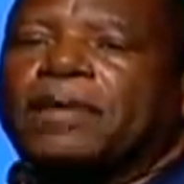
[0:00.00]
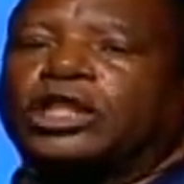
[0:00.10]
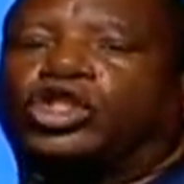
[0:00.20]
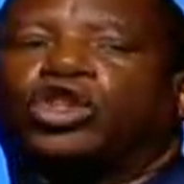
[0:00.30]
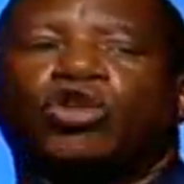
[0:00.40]

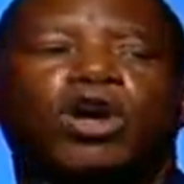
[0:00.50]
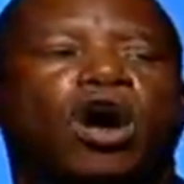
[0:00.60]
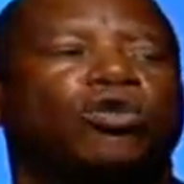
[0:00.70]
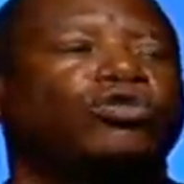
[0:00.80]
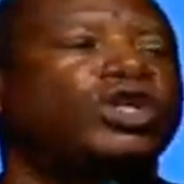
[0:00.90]
but you
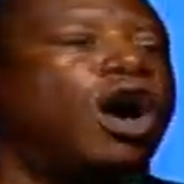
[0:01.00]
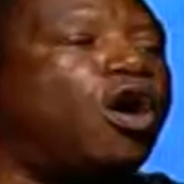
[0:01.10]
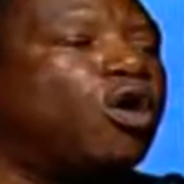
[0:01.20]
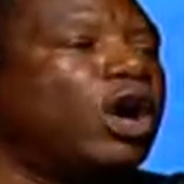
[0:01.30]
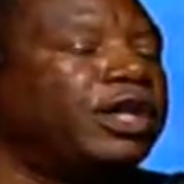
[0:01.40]
don't
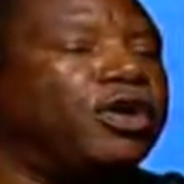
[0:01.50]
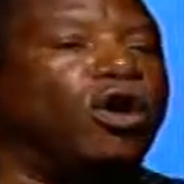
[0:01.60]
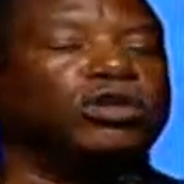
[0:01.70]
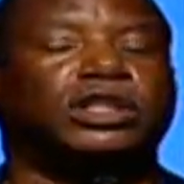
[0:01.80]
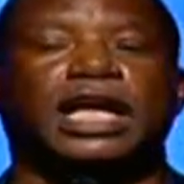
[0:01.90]
know
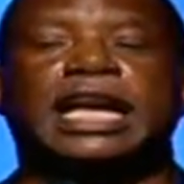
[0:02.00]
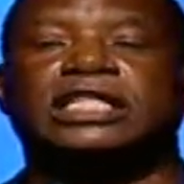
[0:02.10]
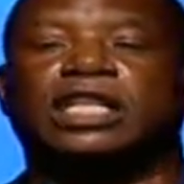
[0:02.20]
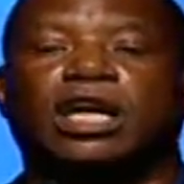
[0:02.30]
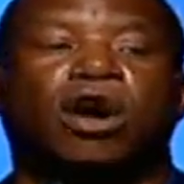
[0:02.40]
those
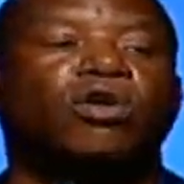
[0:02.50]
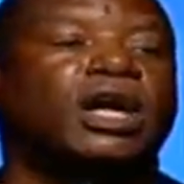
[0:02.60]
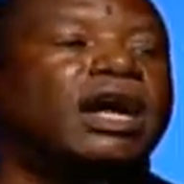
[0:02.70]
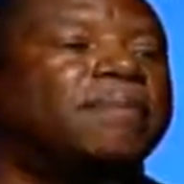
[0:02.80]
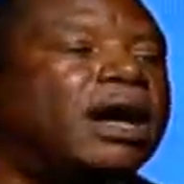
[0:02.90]
things that
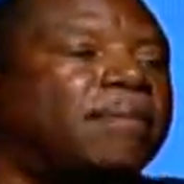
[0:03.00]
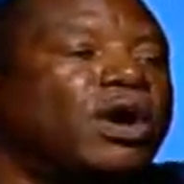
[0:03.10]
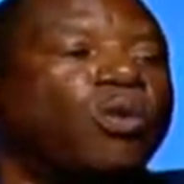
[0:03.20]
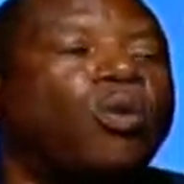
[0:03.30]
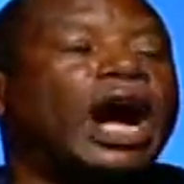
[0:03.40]
gonna come up.